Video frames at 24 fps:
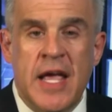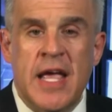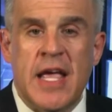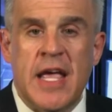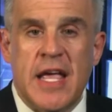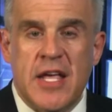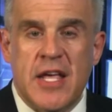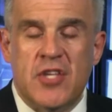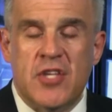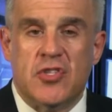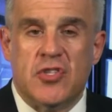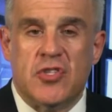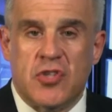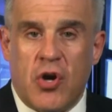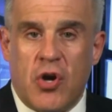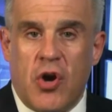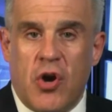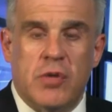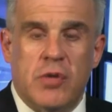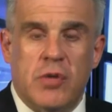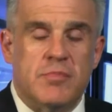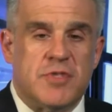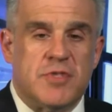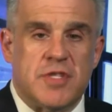in
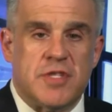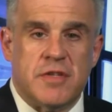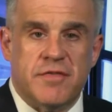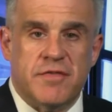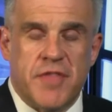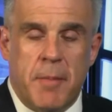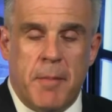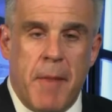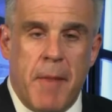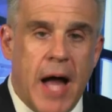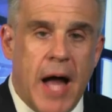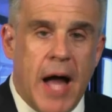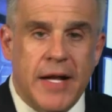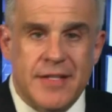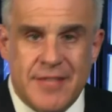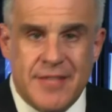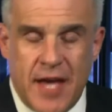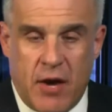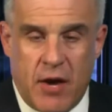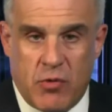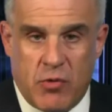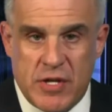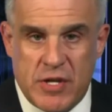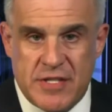terms of the
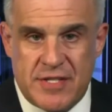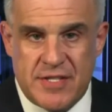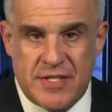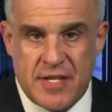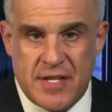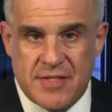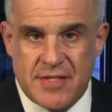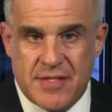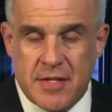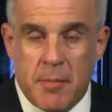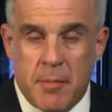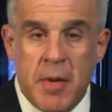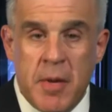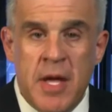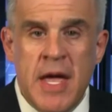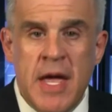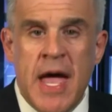monetary system.